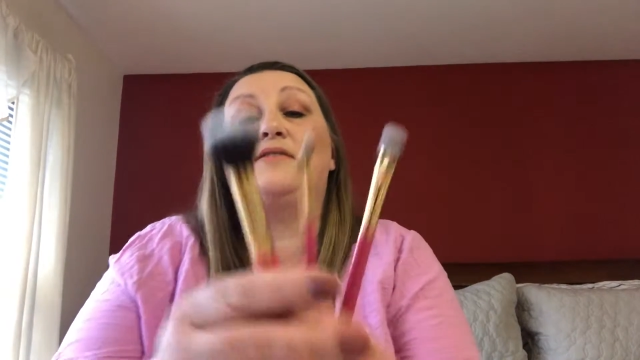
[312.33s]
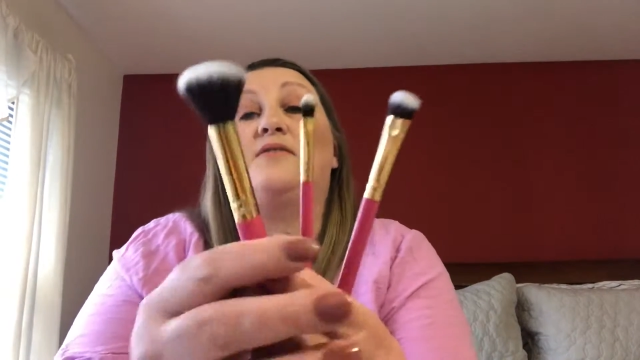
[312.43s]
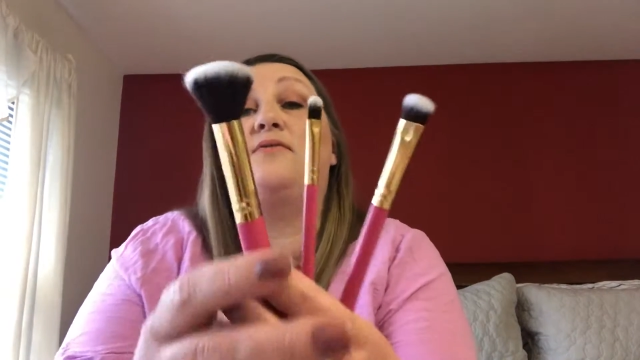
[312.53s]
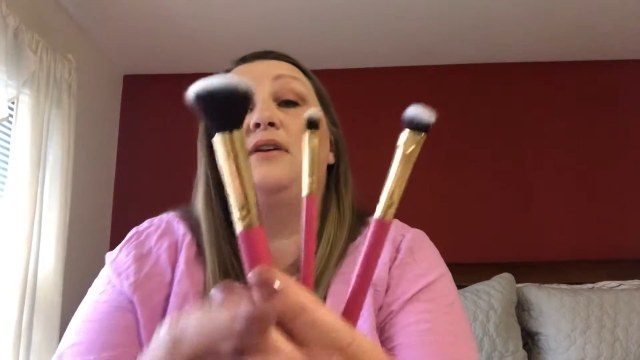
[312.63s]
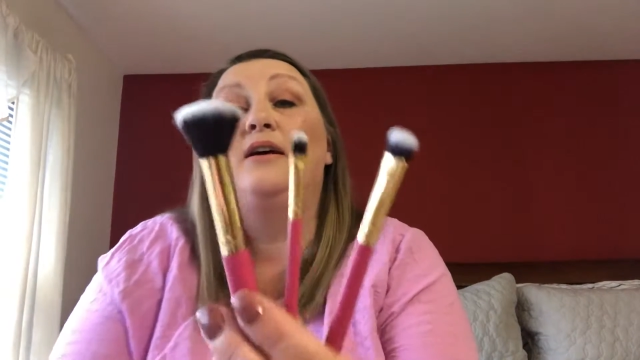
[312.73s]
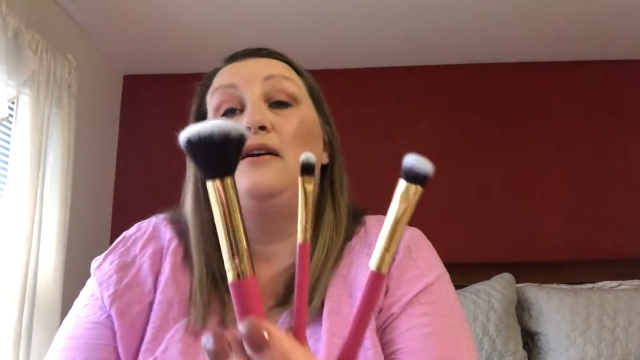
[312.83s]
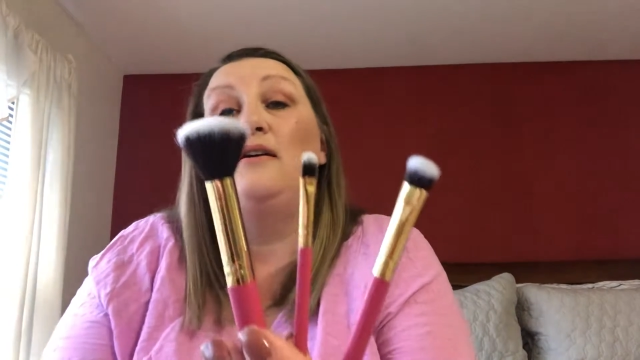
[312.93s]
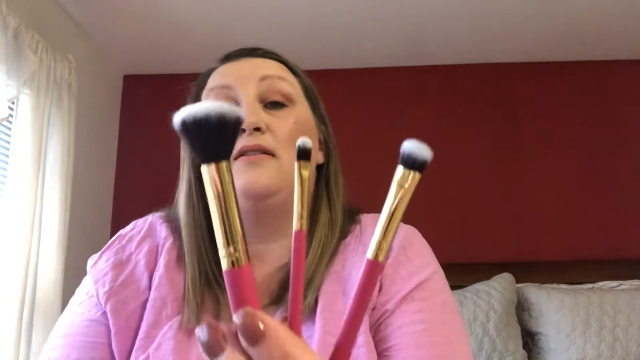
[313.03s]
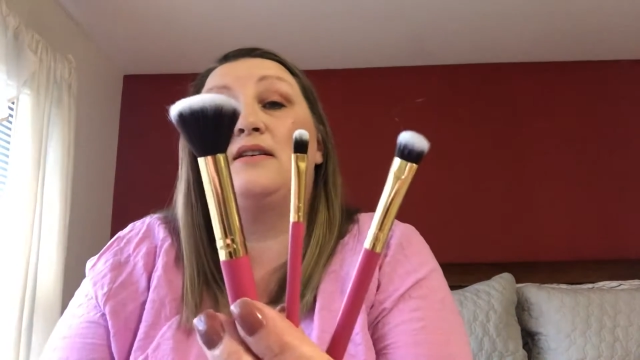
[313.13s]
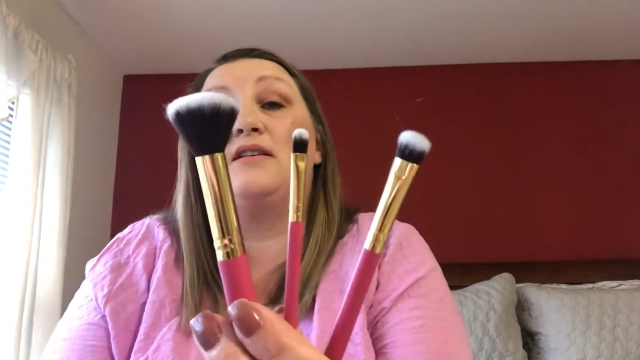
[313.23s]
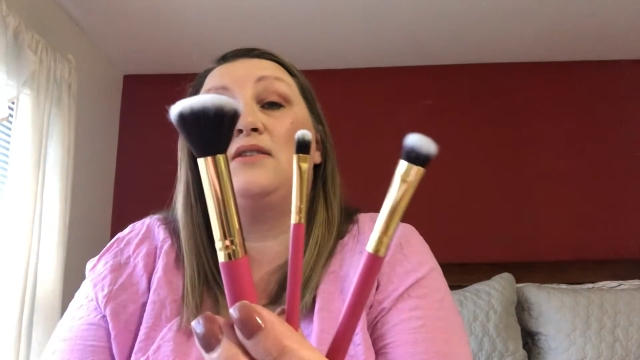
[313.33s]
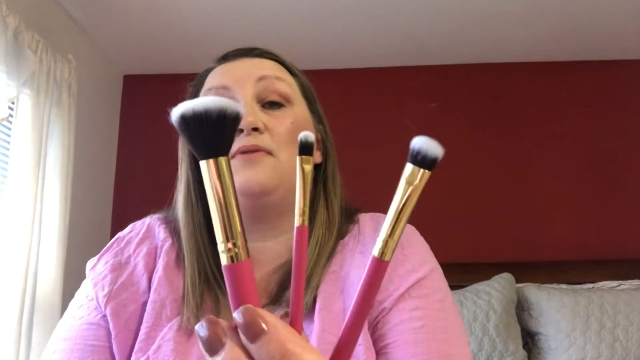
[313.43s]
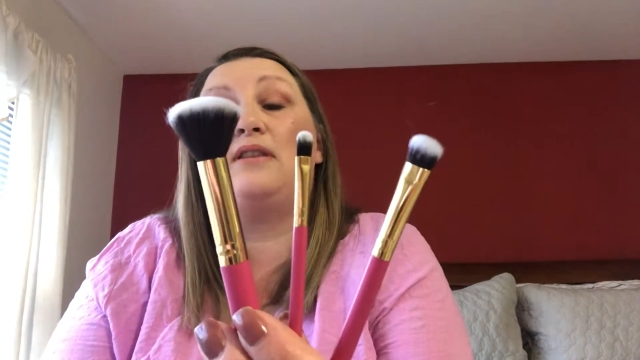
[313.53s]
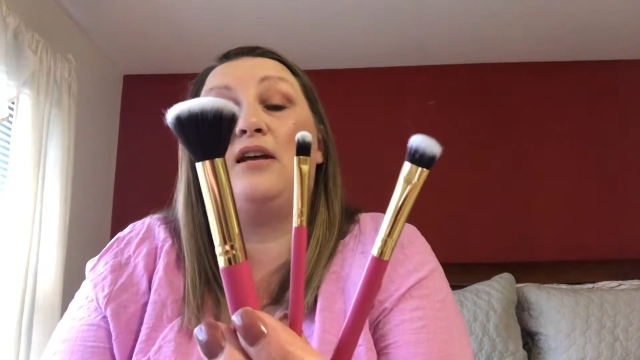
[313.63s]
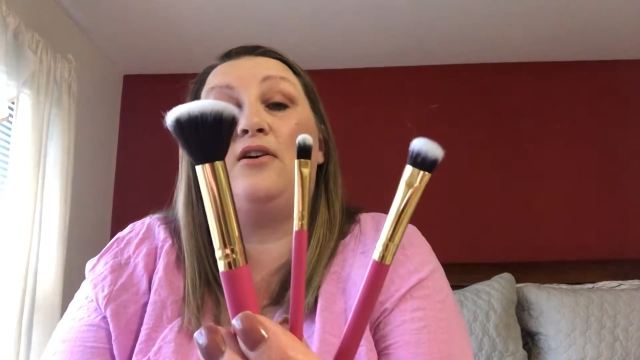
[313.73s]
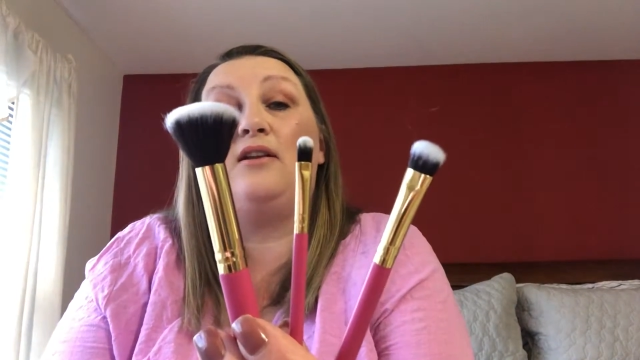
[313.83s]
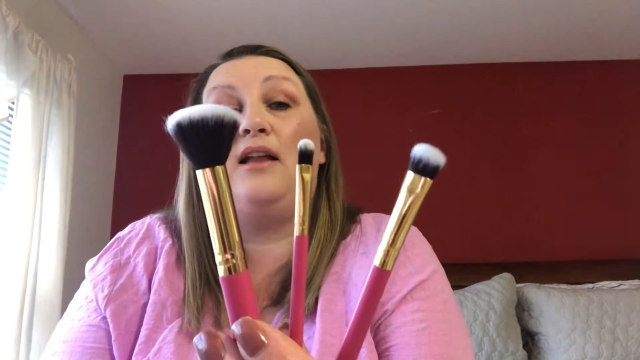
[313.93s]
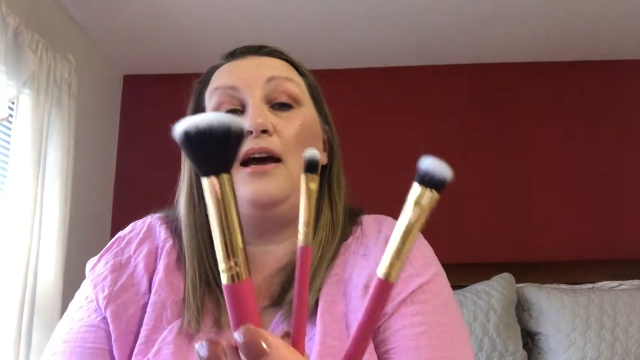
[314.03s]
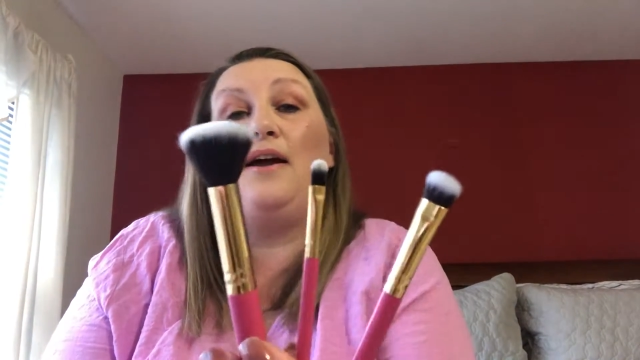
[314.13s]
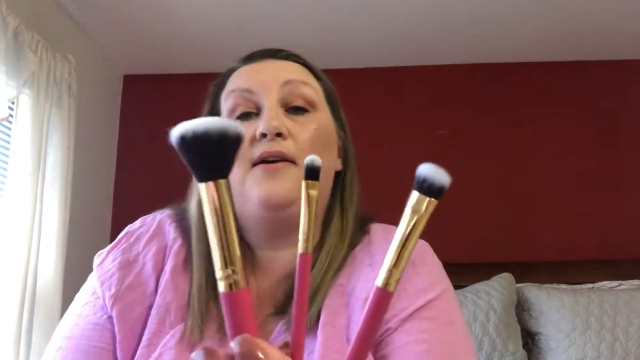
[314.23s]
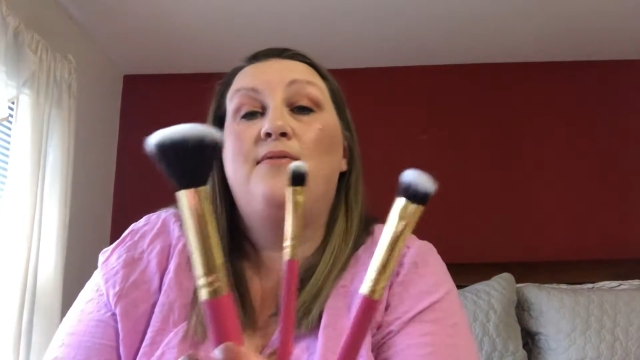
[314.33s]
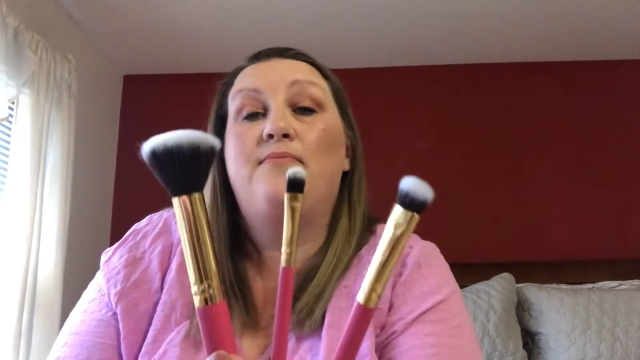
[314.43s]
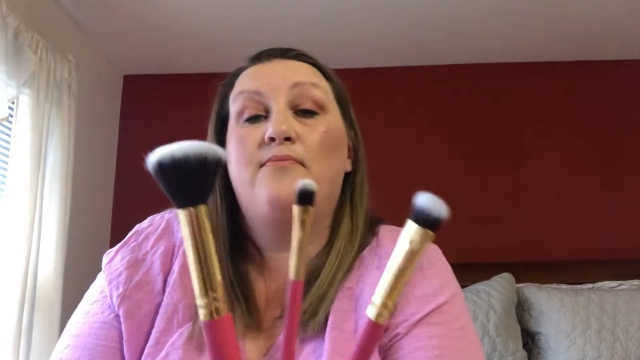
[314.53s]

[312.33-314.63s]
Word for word: So this is what they look like.